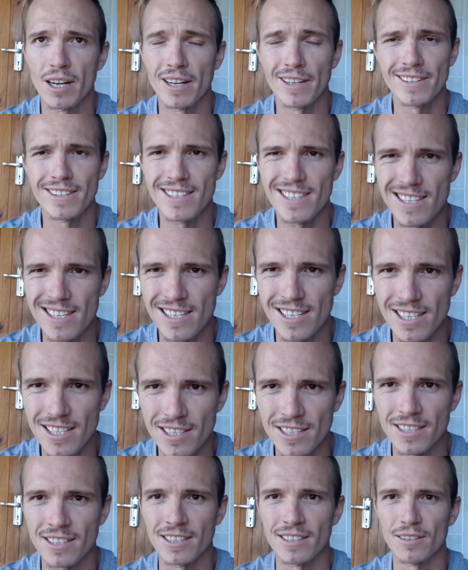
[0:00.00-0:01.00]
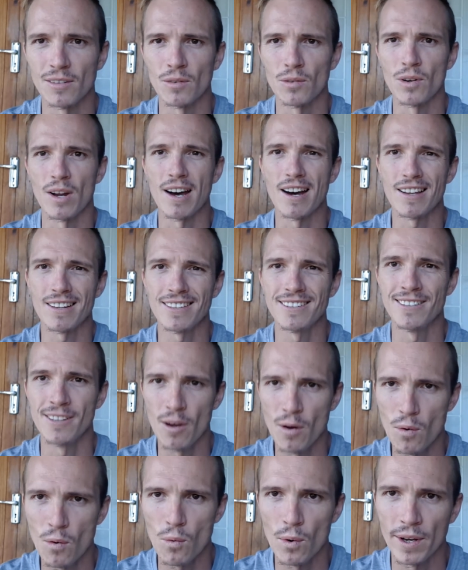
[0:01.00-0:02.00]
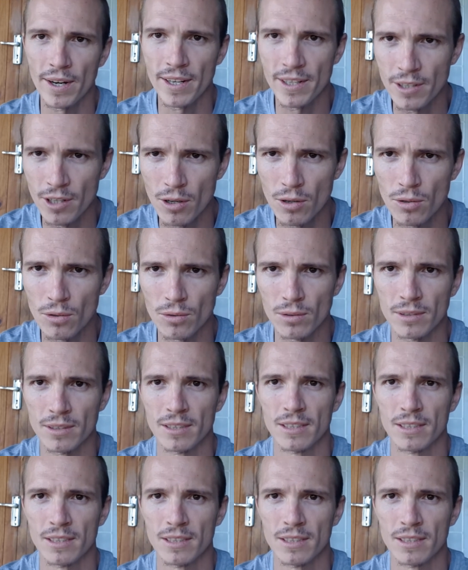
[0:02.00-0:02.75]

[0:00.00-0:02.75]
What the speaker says: unsee or unknow what I know